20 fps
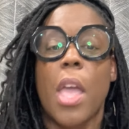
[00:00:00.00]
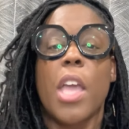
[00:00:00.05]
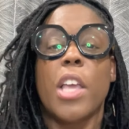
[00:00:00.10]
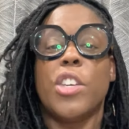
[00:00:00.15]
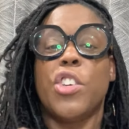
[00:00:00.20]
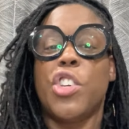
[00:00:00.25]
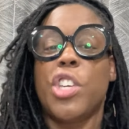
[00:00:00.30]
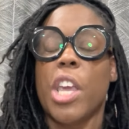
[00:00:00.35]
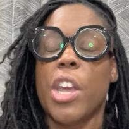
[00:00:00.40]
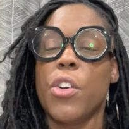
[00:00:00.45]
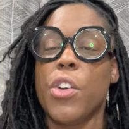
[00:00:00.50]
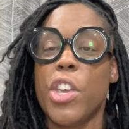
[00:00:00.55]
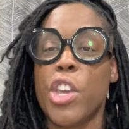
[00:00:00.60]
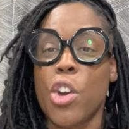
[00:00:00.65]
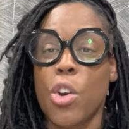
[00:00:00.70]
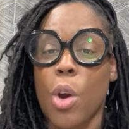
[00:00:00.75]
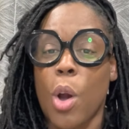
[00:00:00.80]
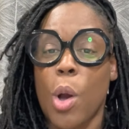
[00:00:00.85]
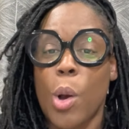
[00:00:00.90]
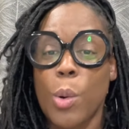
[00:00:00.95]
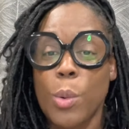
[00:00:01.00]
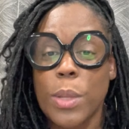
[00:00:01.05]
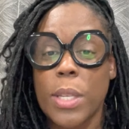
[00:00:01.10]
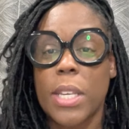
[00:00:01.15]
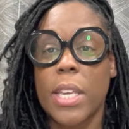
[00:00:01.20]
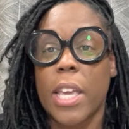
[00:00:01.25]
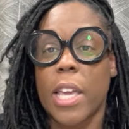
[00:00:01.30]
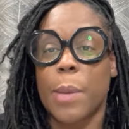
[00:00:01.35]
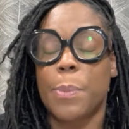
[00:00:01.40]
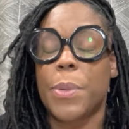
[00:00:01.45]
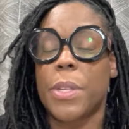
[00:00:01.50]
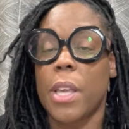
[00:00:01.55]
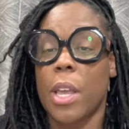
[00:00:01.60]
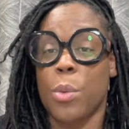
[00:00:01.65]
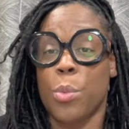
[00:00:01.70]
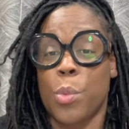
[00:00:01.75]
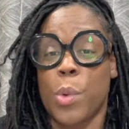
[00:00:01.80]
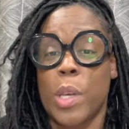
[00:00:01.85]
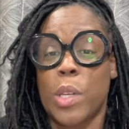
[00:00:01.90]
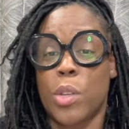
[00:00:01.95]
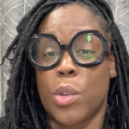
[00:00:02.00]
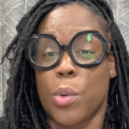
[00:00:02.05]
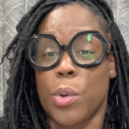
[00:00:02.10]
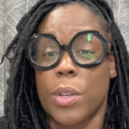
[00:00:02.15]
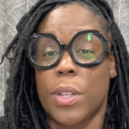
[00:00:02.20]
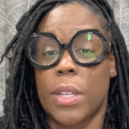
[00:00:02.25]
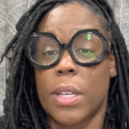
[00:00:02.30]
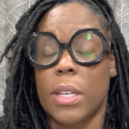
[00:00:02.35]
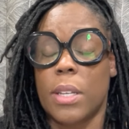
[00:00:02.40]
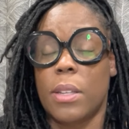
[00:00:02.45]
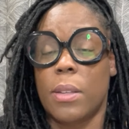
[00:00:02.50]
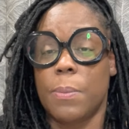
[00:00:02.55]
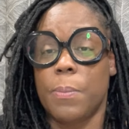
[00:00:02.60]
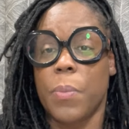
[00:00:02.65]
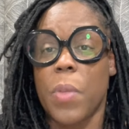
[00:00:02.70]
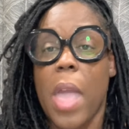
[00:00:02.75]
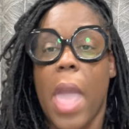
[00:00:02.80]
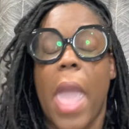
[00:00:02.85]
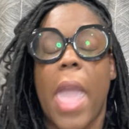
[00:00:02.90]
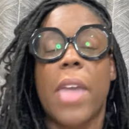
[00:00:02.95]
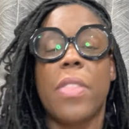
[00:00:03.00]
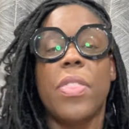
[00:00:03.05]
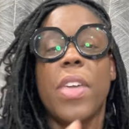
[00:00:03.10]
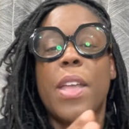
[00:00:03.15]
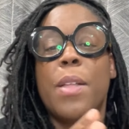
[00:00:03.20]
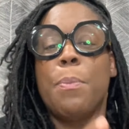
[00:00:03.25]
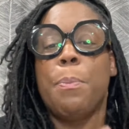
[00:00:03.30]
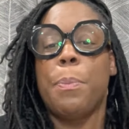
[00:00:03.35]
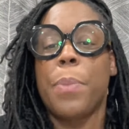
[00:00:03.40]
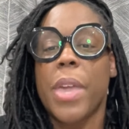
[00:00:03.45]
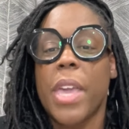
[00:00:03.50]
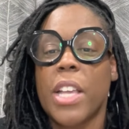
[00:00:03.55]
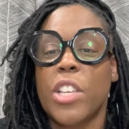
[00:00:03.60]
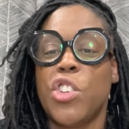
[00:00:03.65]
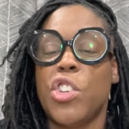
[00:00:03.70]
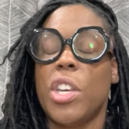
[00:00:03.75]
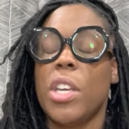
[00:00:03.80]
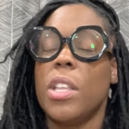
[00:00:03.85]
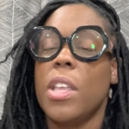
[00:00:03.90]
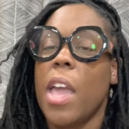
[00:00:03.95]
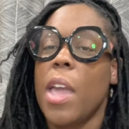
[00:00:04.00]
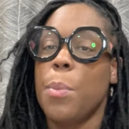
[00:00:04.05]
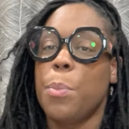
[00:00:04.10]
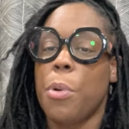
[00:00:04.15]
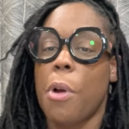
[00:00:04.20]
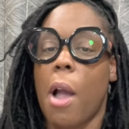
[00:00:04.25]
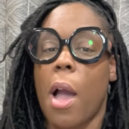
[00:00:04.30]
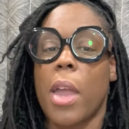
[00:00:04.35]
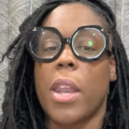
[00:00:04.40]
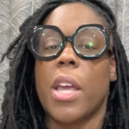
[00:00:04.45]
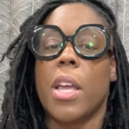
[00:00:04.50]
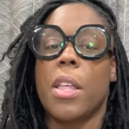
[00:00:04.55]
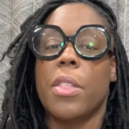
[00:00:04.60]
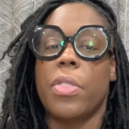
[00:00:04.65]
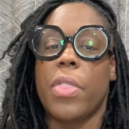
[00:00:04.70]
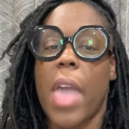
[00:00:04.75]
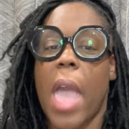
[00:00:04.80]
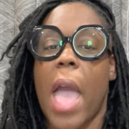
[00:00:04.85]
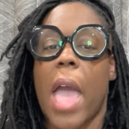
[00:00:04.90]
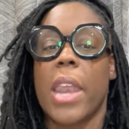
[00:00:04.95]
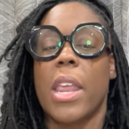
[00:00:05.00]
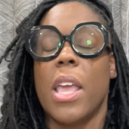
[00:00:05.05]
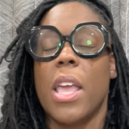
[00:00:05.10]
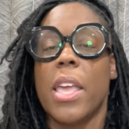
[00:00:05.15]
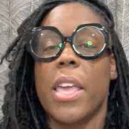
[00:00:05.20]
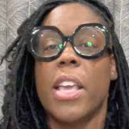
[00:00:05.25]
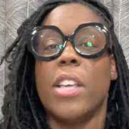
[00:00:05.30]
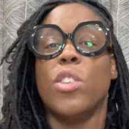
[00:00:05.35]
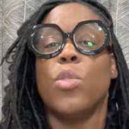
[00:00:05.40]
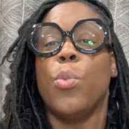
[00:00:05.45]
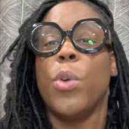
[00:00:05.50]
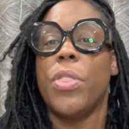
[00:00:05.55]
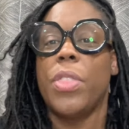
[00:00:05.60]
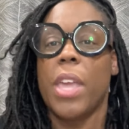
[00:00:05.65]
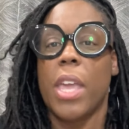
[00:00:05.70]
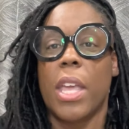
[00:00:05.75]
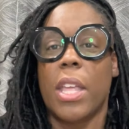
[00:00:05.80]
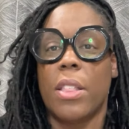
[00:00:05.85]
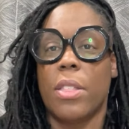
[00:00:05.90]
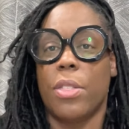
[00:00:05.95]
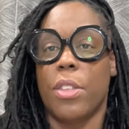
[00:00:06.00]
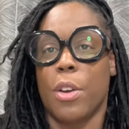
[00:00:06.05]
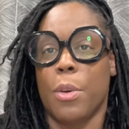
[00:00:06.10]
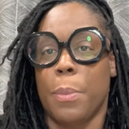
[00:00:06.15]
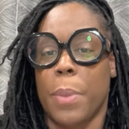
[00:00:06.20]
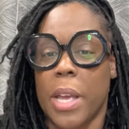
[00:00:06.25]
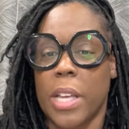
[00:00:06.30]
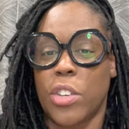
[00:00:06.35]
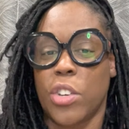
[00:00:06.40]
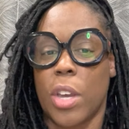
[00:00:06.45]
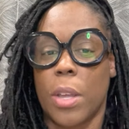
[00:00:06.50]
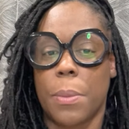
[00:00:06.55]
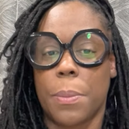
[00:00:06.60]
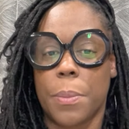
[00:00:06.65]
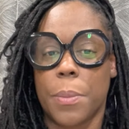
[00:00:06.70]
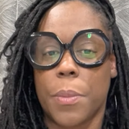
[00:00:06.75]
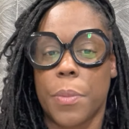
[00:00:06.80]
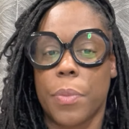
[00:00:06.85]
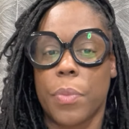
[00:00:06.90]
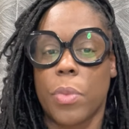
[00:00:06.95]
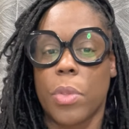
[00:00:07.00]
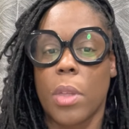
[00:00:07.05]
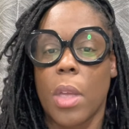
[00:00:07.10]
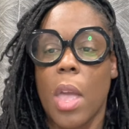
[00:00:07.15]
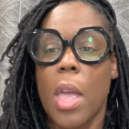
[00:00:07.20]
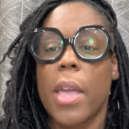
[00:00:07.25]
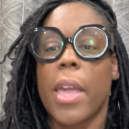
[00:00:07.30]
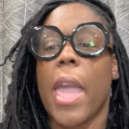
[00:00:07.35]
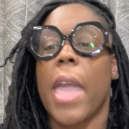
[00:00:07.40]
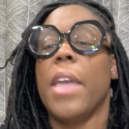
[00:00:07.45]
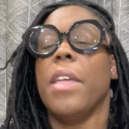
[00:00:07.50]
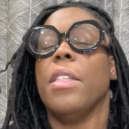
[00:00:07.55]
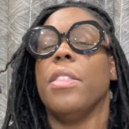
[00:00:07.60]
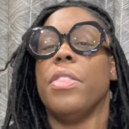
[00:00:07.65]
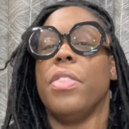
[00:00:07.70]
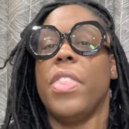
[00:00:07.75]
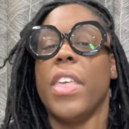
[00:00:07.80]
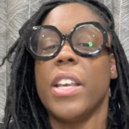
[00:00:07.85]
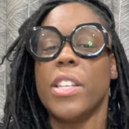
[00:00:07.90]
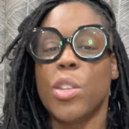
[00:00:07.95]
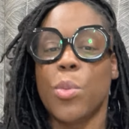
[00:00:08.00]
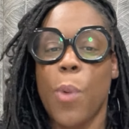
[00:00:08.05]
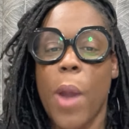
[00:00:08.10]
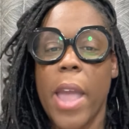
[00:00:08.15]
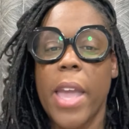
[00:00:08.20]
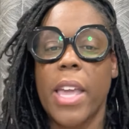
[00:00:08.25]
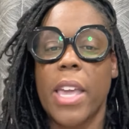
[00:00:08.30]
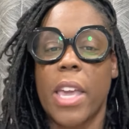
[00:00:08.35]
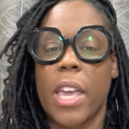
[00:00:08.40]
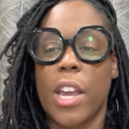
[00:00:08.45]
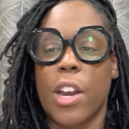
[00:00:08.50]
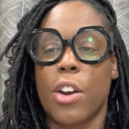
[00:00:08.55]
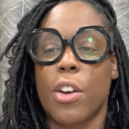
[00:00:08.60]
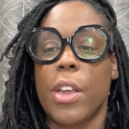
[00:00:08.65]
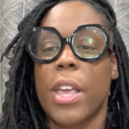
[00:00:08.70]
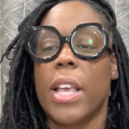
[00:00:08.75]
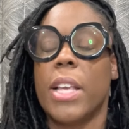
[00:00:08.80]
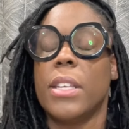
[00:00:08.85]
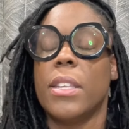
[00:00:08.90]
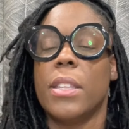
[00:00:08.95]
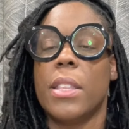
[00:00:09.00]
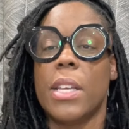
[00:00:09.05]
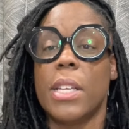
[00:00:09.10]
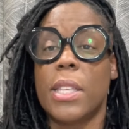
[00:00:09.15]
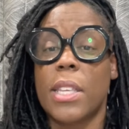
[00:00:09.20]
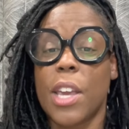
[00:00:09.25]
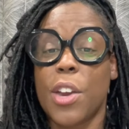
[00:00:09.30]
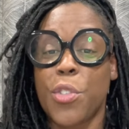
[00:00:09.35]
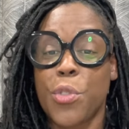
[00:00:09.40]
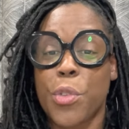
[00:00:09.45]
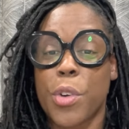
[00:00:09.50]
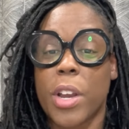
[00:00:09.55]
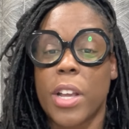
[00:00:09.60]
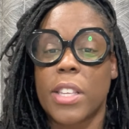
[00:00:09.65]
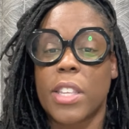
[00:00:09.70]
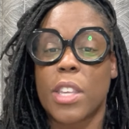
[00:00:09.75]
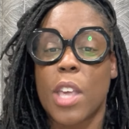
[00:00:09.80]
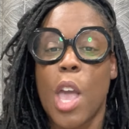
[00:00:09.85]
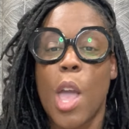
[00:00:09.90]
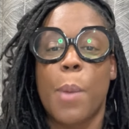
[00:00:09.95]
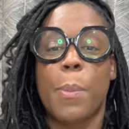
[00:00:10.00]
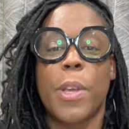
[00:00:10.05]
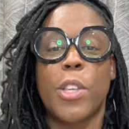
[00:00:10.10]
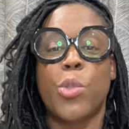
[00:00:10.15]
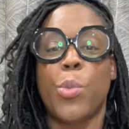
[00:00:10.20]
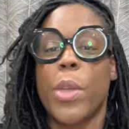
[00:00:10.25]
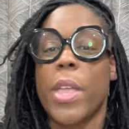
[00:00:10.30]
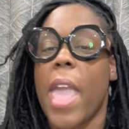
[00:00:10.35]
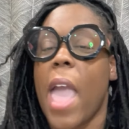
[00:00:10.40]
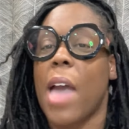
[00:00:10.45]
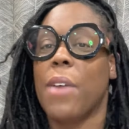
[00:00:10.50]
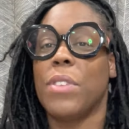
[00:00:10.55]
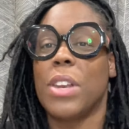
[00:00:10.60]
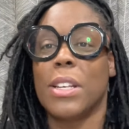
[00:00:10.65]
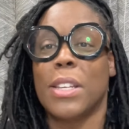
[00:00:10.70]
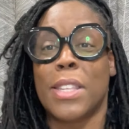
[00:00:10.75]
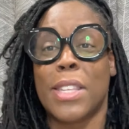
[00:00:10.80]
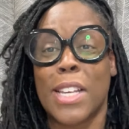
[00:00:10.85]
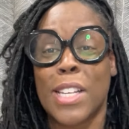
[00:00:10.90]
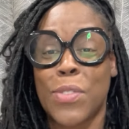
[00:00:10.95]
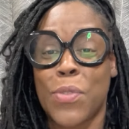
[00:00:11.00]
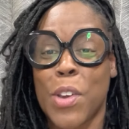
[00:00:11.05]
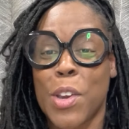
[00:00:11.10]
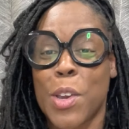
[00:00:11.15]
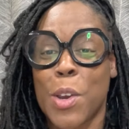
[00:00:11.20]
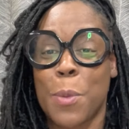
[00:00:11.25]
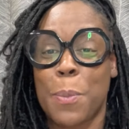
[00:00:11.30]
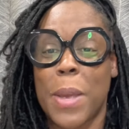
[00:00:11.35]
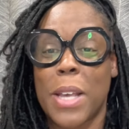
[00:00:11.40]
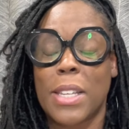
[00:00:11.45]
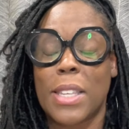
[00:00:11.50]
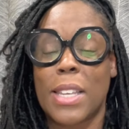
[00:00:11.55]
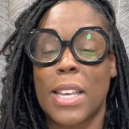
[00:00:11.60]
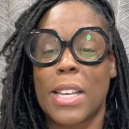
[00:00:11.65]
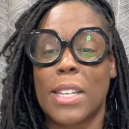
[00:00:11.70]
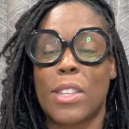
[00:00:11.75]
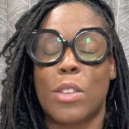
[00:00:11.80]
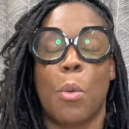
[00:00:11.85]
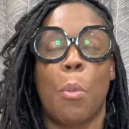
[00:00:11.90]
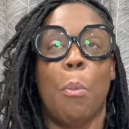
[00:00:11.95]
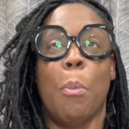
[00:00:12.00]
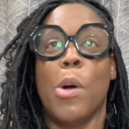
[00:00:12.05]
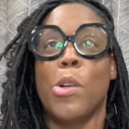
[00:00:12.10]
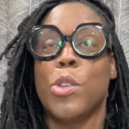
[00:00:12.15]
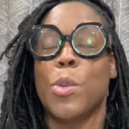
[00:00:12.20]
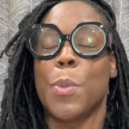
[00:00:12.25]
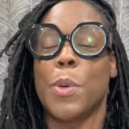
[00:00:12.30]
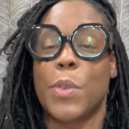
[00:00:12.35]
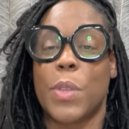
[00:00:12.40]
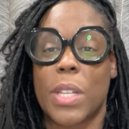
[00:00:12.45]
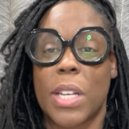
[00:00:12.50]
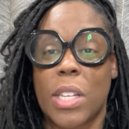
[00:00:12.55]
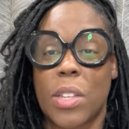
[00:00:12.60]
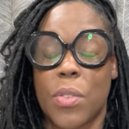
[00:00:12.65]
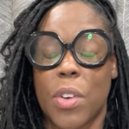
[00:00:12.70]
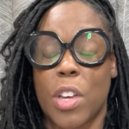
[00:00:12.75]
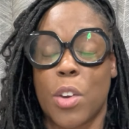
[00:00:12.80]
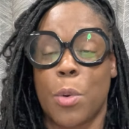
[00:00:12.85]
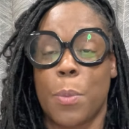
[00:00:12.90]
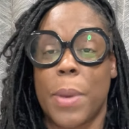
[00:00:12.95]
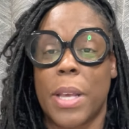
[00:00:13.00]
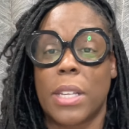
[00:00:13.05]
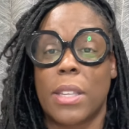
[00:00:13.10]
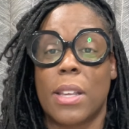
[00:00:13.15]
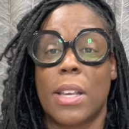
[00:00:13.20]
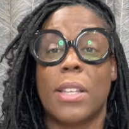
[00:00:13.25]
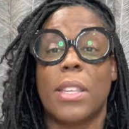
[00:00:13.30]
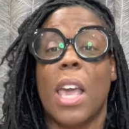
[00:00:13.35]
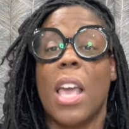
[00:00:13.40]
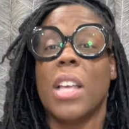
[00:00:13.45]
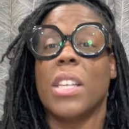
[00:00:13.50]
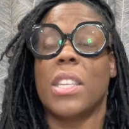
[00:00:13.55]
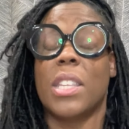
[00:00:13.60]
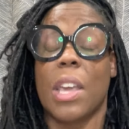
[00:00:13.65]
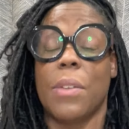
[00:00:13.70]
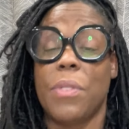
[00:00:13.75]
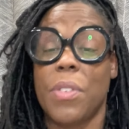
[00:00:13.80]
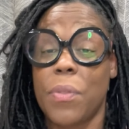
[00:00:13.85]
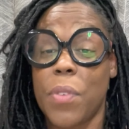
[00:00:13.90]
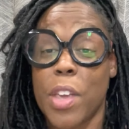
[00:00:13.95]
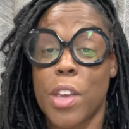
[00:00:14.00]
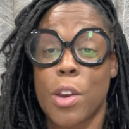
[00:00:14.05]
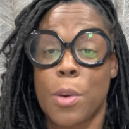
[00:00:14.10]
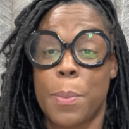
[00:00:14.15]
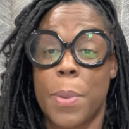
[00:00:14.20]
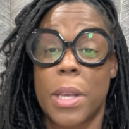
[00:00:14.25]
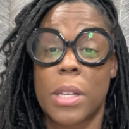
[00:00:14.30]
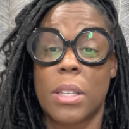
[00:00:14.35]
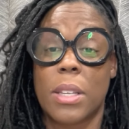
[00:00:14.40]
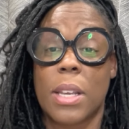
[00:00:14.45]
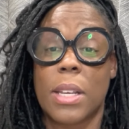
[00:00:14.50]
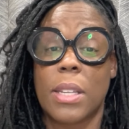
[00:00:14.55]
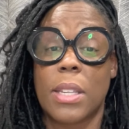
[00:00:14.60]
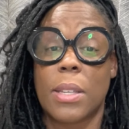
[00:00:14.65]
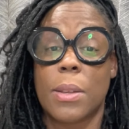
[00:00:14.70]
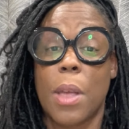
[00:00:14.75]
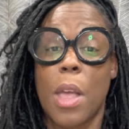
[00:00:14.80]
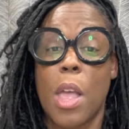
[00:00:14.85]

sharing your own tips and resources, and then pitching a product that is within their budget. Okay, this right here is the difference between having a six-figure business, multiple six-figure business, seven-figure business